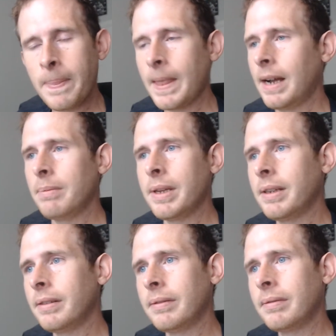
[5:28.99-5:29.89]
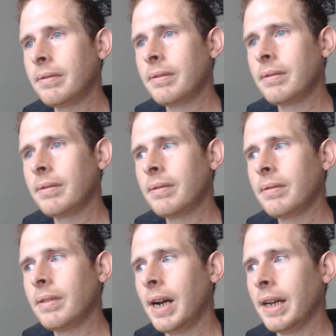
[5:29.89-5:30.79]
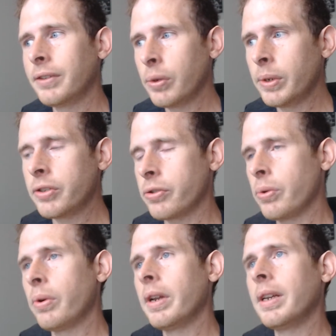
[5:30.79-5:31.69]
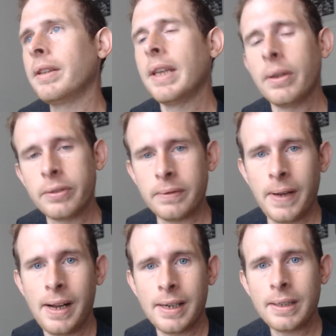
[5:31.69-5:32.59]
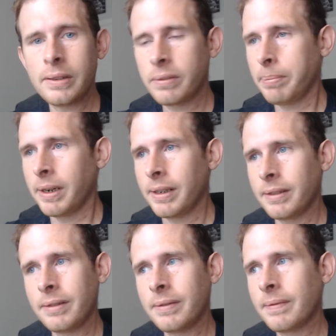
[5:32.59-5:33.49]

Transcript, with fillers: I mean, I do enjoy The Hills of Eyes, but,